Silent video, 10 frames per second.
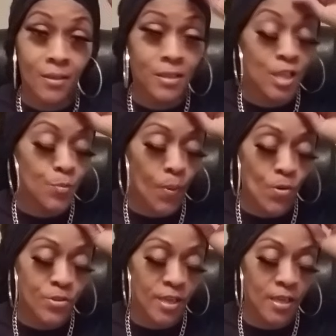This
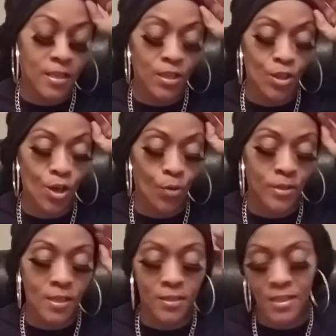person, you know,
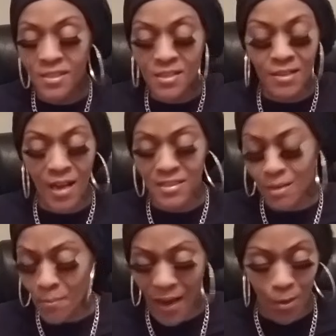th this is not
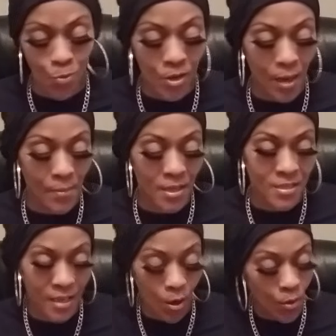somebody who coming and
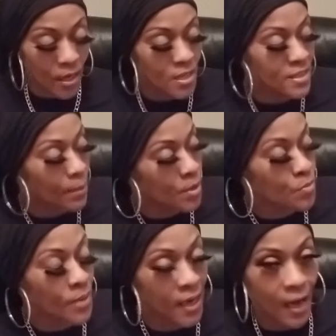say, okay, this how
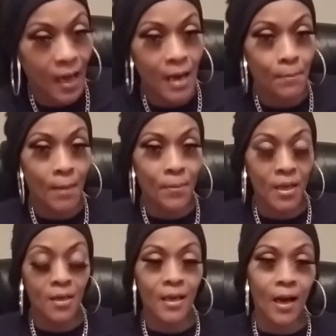much money I got in my
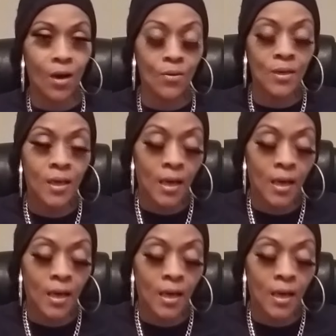bank account